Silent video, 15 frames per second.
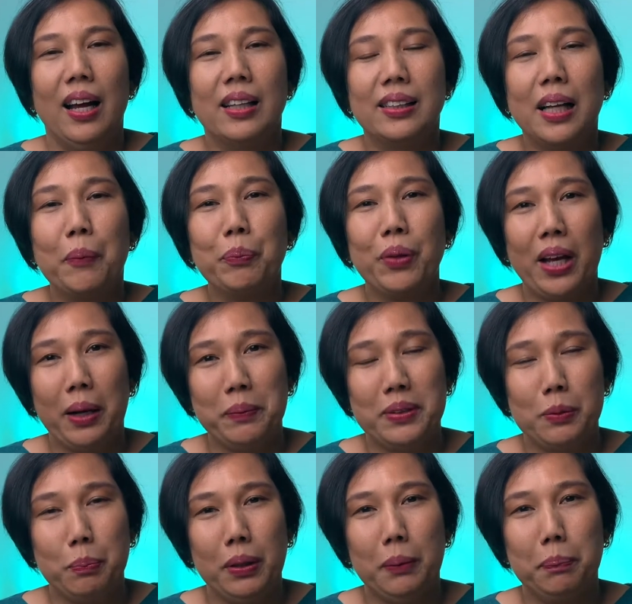Sometimes
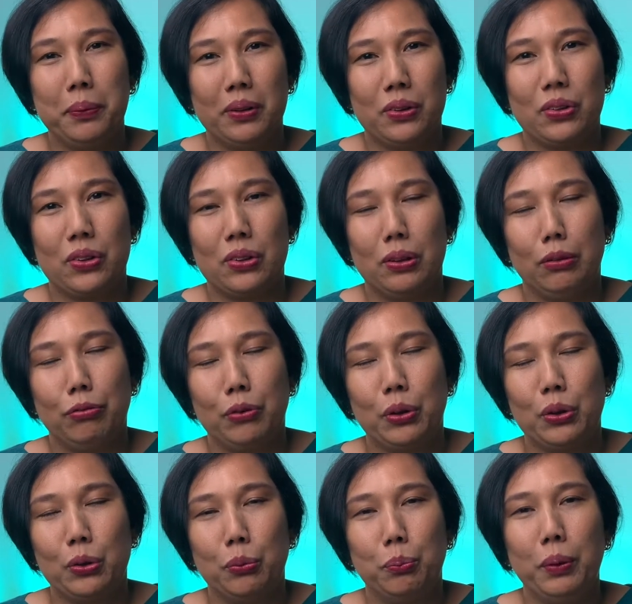people just refer
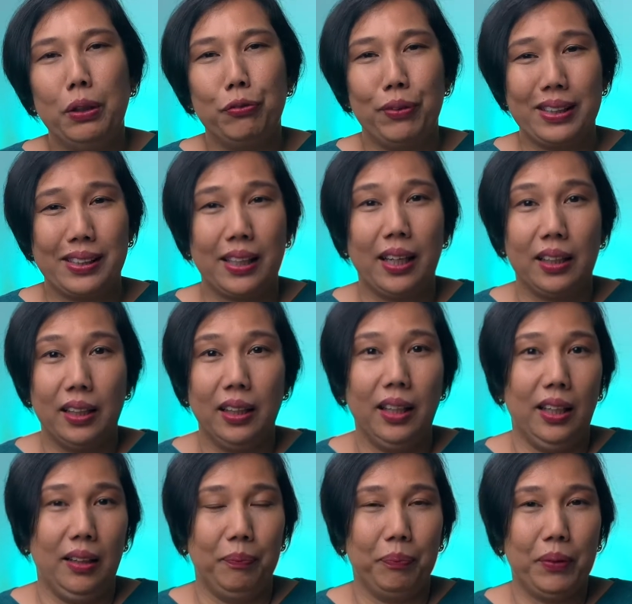to beef as carne.